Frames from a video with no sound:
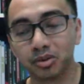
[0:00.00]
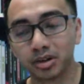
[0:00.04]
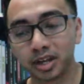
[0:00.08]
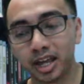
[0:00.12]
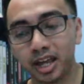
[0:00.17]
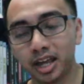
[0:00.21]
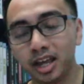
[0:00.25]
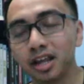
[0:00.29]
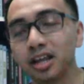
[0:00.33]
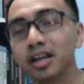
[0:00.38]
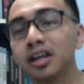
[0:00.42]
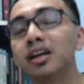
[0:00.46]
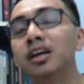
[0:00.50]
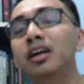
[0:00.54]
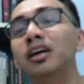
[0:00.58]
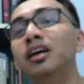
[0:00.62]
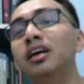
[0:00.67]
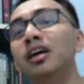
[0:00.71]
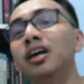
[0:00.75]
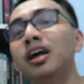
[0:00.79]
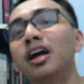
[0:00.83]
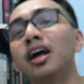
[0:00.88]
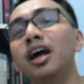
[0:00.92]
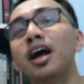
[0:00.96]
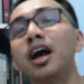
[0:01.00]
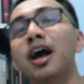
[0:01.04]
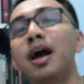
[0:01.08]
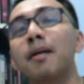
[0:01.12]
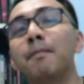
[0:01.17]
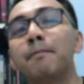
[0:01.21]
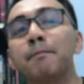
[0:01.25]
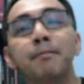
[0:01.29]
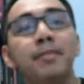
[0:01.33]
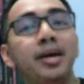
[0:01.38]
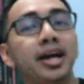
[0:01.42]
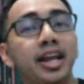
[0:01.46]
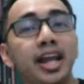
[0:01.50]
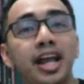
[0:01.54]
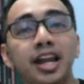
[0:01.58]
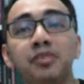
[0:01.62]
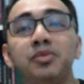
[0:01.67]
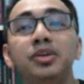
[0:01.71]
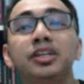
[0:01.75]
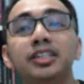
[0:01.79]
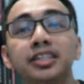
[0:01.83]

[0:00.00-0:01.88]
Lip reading: Okay, but anyway,